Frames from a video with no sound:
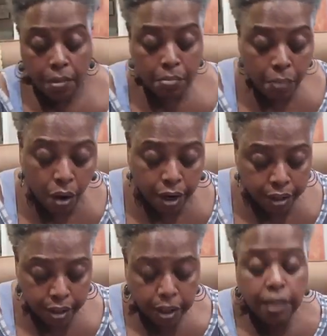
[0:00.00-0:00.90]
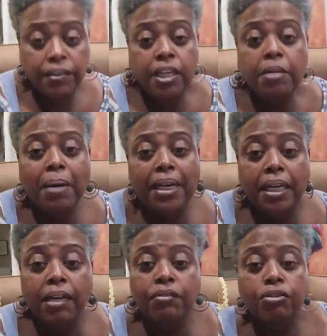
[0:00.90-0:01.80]
MARTA. Have anybody
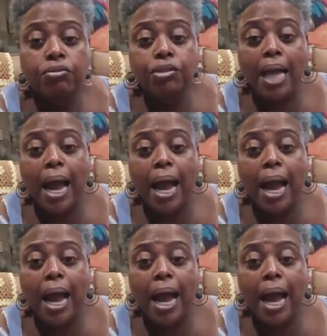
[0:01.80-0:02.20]
ever used